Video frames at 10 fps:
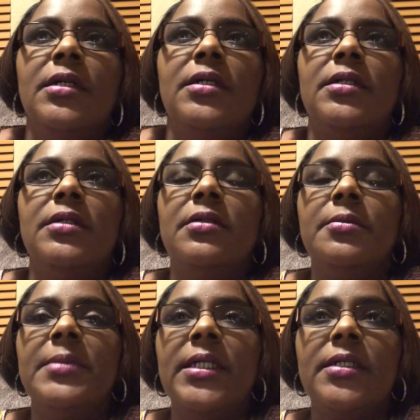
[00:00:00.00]
oh
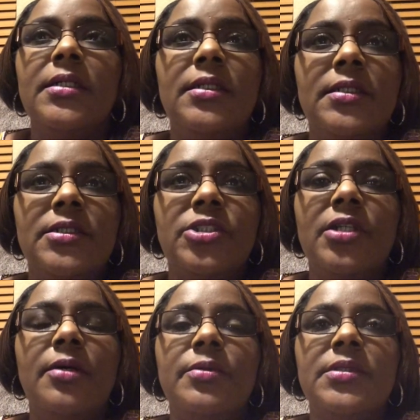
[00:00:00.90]
my gosh,
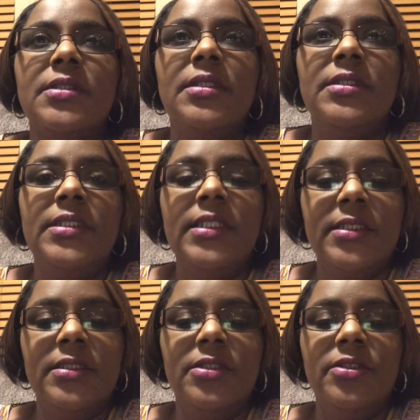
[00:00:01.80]
I was
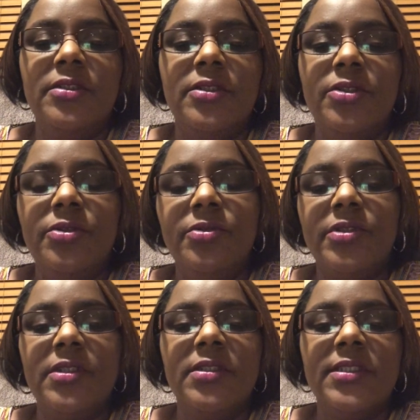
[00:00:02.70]
addicted to the
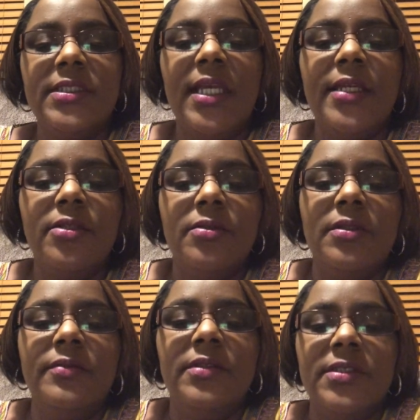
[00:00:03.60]
news and the
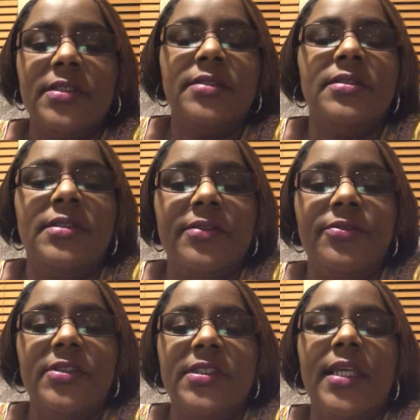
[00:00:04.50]
cycle and the
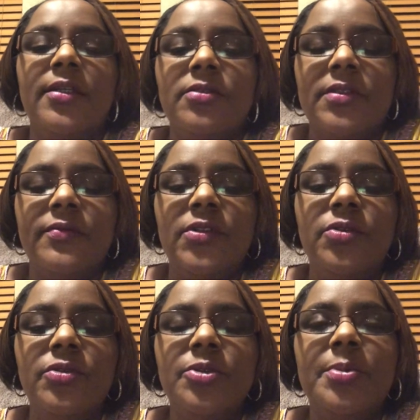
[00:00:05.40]
different cycles of
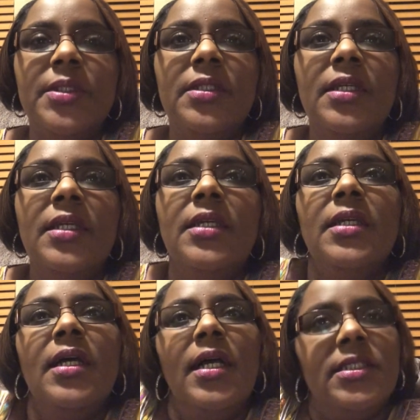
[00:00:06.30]
news. But
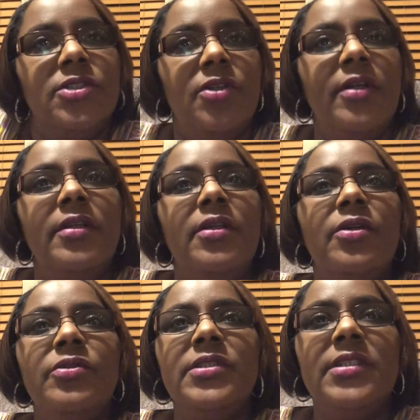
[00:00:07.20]
I started
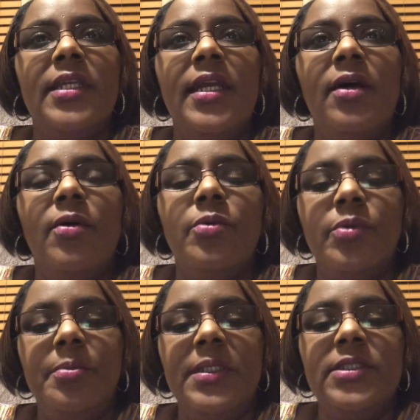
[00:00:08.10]
noticing how I
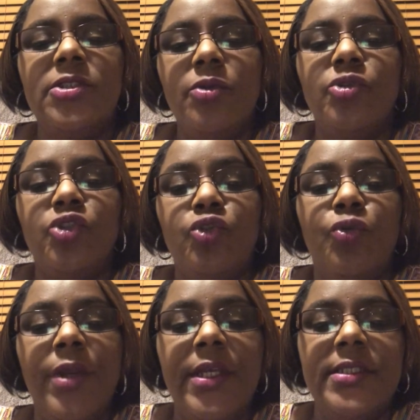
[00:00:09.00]
would be so
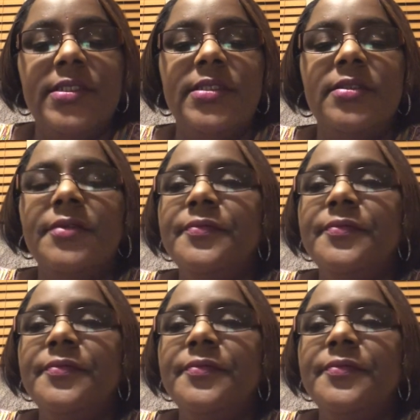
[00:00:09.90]
stressed.